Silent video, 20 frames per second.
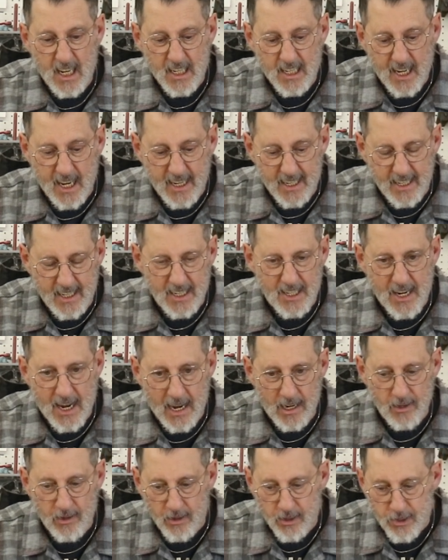kind of get
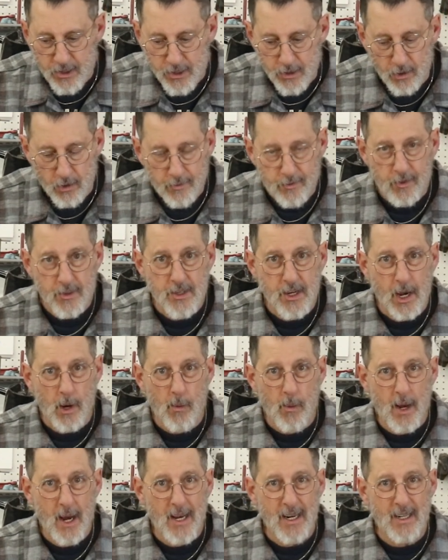down to the surface I,
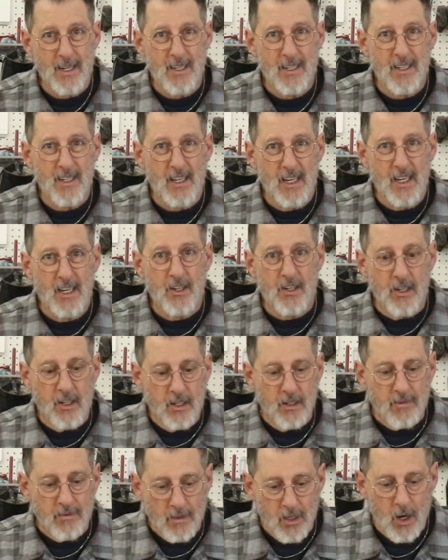I need to
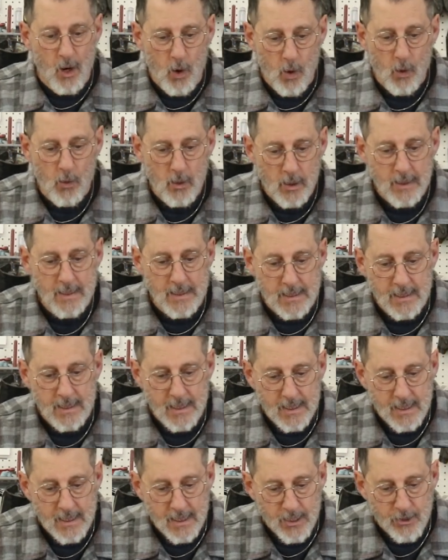go
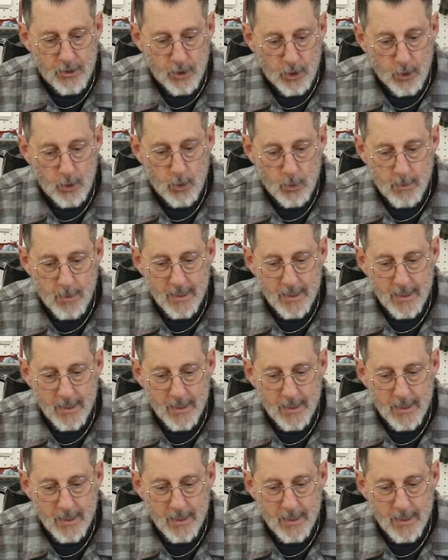to.